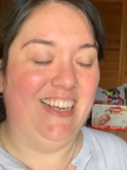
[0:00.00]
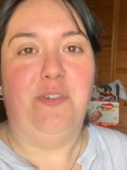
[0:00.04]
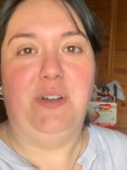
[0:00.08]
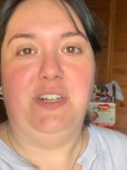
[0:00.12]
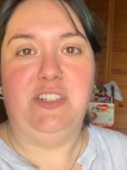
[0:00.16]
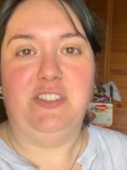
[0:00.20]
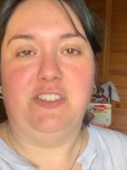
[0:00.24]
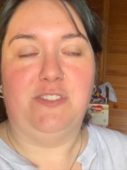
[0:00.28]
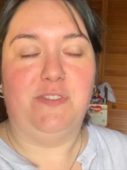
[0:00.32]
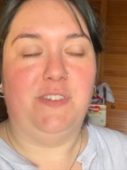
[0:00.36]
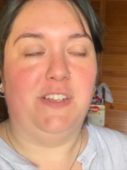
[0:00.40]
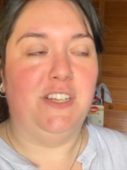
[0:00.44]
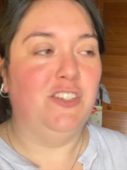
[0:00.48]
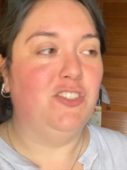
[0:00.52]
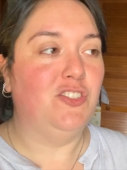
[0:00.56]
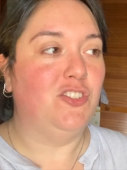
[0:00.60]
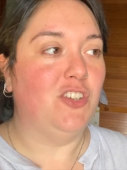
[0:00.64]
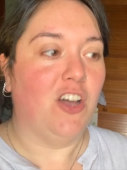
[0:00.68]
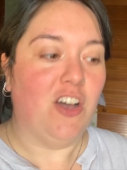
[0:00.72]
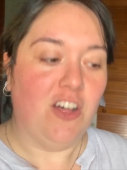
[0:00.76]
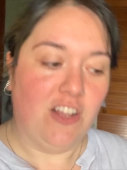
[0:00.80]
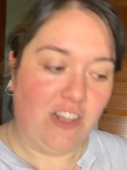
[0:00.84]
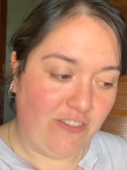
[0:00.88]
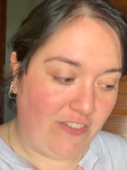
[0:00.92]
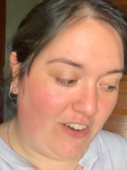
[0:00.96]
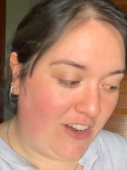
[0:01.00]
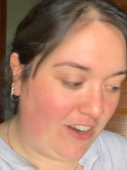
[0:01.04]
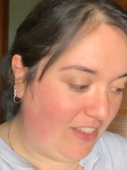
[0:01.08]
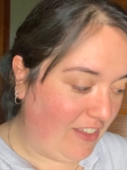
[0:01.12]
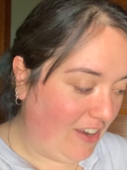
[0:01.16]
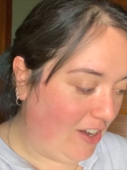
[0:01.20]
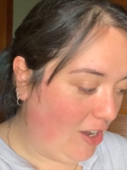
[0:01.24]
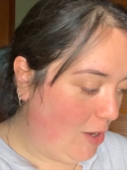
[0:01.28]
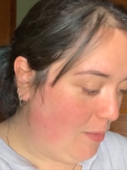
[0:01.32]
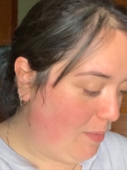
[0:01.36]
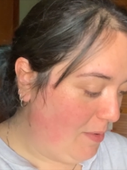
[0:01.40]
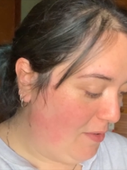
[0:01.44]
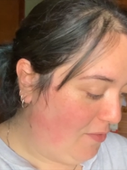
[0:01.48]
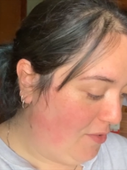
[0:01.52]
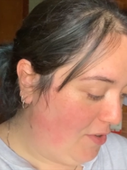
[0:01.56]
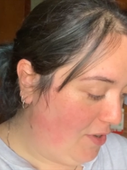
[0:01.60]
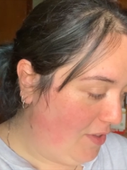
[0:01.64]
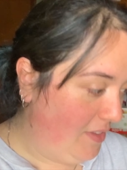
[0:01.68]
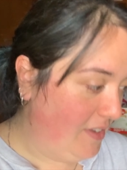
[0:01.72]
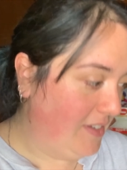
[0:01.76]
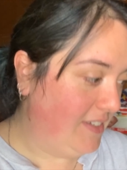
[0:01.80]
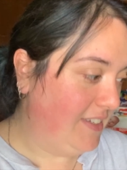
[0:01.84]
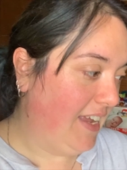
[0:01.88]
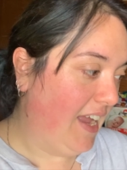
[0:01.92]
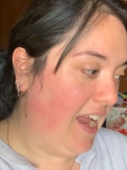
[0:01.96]
we just finished all of our therapy for
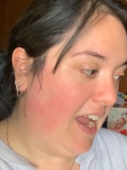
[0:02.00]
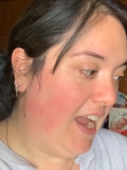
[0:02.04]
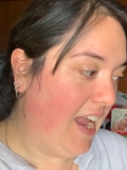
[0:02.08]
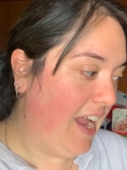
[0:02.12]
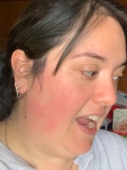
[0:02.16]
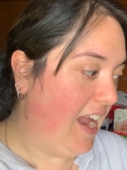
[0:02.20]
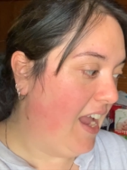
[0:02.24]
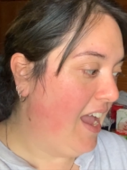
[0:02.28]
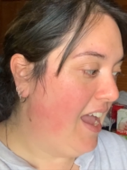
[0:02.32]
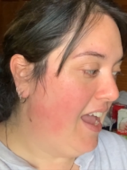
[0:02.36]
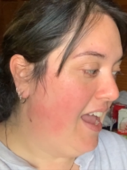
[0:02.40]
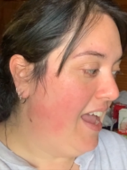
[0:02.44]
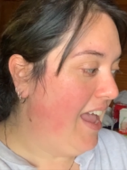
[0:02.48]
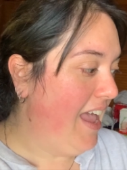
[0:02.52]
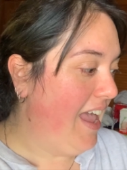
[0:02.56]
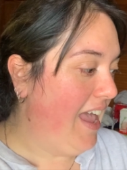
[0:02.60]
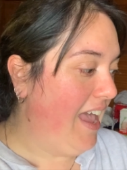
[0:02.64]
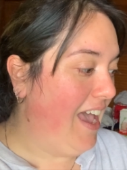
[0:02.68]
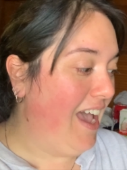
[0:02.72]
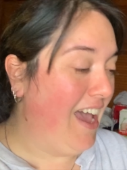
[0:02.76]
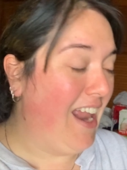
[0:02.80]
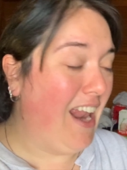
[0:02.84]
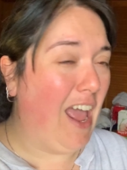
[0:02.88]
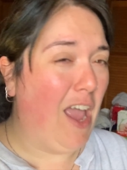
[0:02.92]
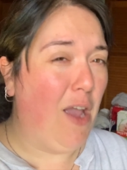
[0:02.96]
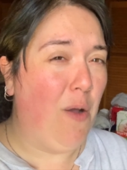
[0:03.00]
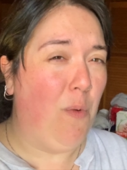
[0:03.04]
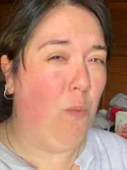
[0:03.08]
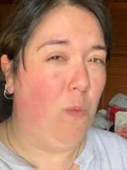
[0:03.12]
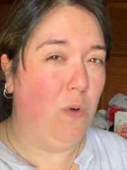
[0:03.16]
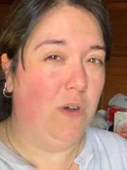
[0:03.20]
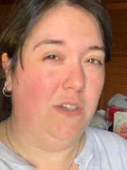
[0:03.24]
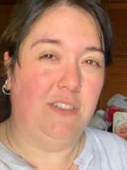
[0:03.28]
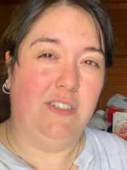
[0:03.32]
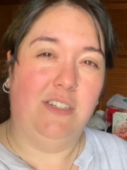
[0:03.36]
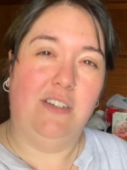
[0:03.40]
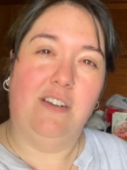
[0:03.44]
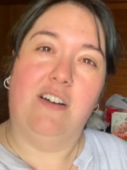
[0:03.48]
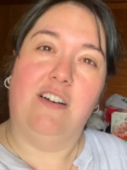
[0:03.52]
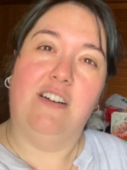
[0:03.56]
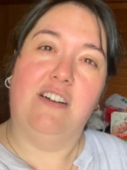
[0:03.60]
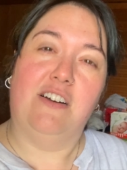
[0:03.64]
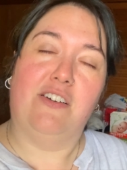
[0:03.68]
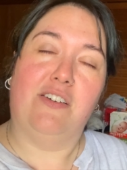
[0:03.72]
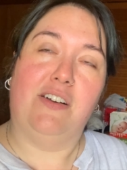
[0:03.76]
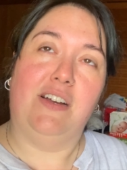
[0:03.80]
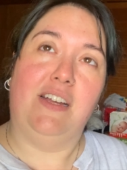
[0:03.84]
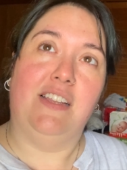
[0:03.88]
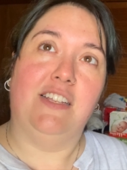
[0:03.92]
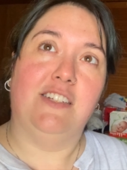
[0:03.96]
the day, and I wasn't
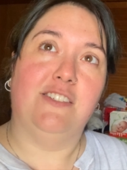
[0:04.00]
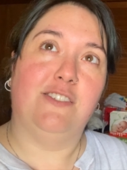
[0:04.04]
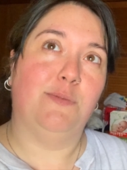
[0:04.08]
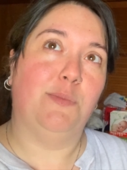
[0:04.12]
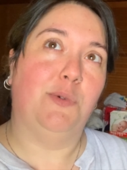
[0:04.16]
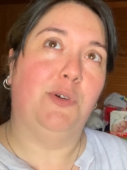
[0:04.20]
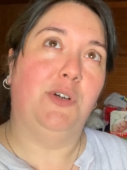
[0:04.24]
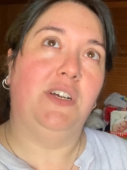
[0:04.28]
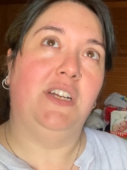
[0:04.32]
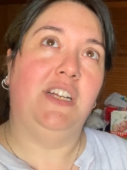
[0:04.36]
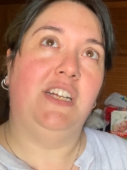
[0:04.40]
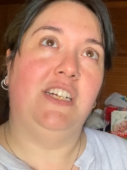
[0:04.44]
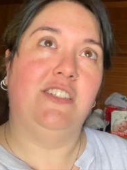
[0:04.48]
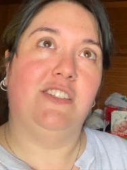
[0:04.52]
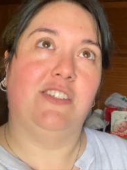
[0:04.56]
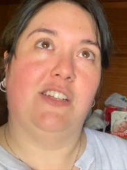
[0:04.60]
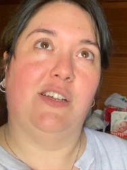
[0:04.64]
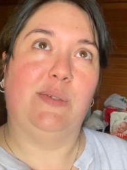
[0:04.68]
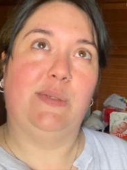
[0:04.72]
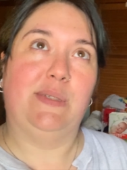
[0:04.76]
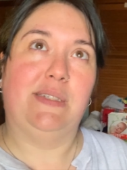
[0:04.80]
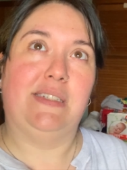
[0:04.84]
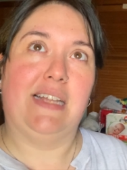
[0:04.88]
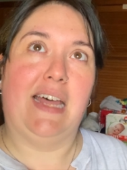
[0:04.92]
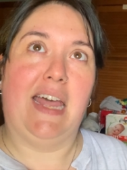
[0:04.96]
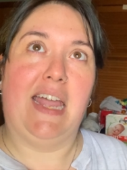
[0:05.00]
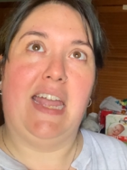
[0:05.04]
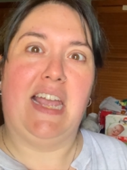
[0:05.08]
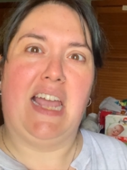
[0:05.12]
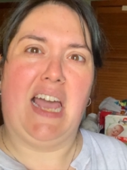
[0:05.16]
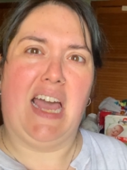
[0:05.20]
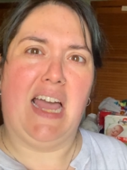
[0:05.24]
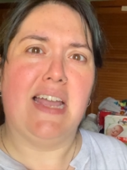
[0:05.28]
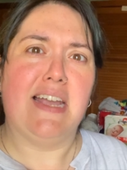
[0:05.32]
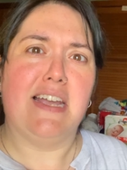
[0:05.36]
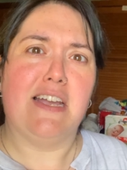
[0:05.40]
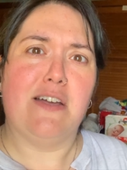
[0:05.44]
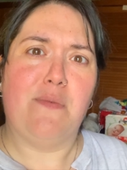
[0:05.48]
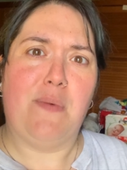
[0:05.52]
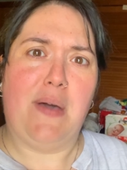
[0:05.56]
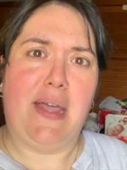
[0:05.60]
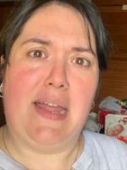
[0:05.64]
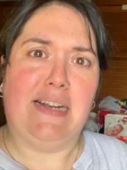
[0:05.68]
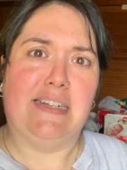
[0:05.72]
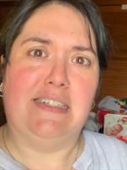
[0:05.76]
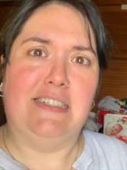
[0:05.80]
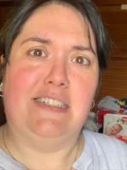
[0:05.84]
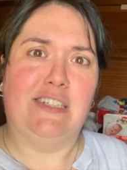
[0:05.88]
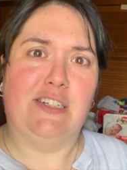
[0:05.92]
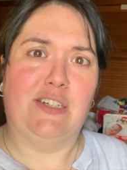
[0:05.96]
hungry this morning, so I was like, I can wait
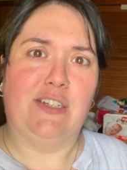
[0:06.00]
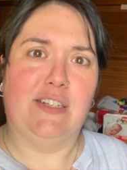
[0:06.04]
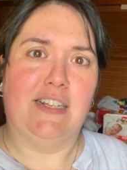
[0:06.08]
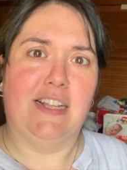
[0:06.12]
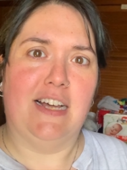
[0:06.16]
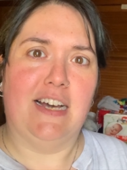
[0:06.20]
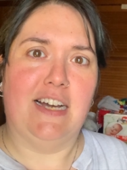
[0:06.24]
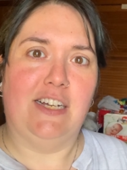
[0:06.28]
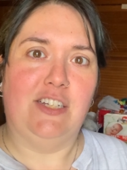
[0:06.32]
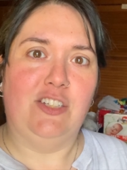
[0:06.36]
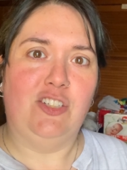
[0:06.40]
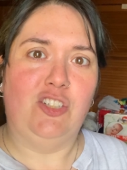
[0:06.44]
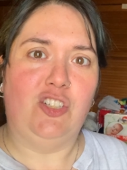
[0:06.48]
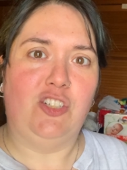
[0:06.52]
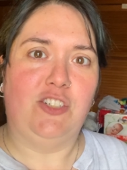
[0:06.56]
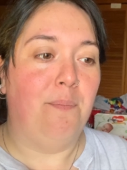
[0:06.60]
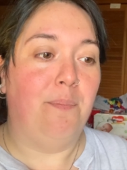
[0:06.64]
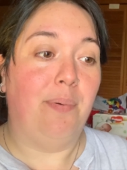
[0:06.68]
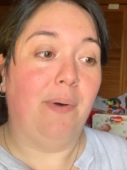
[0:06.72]
until lunch.